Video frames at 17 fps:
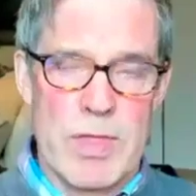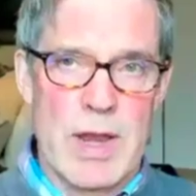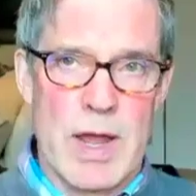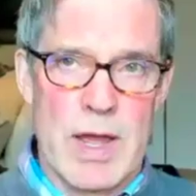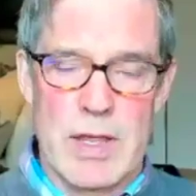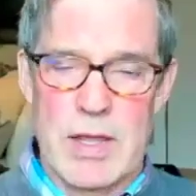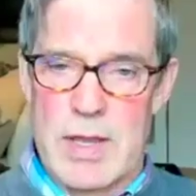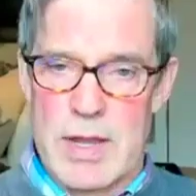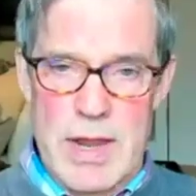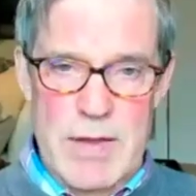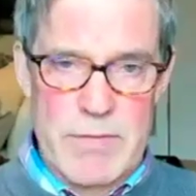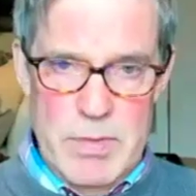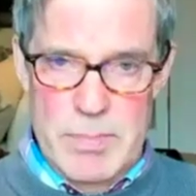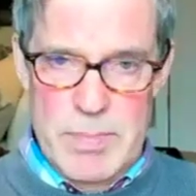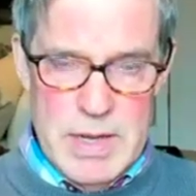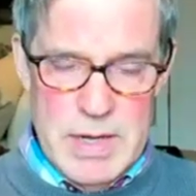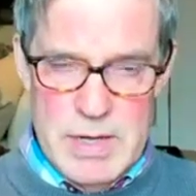than I could
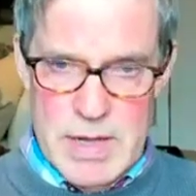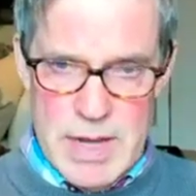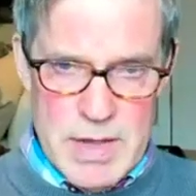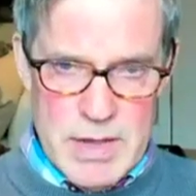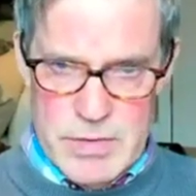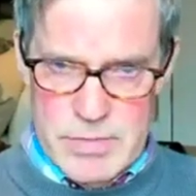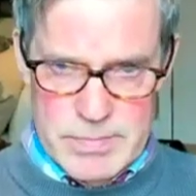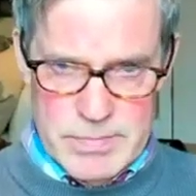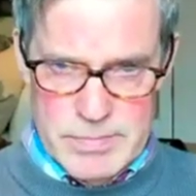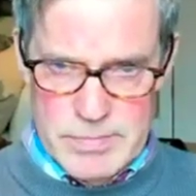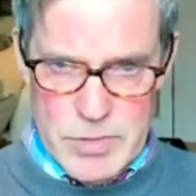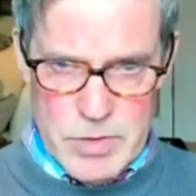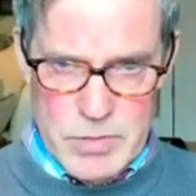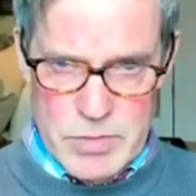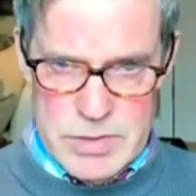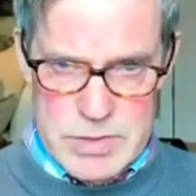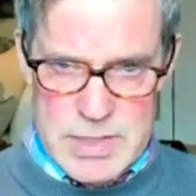ever pin down
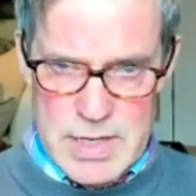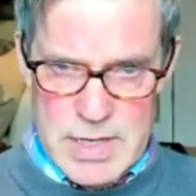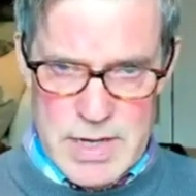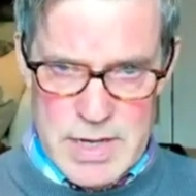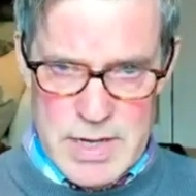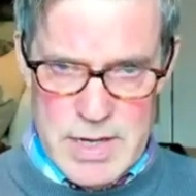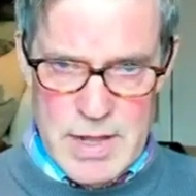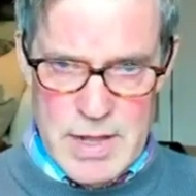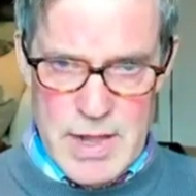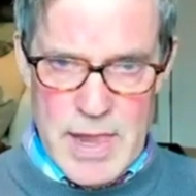or say.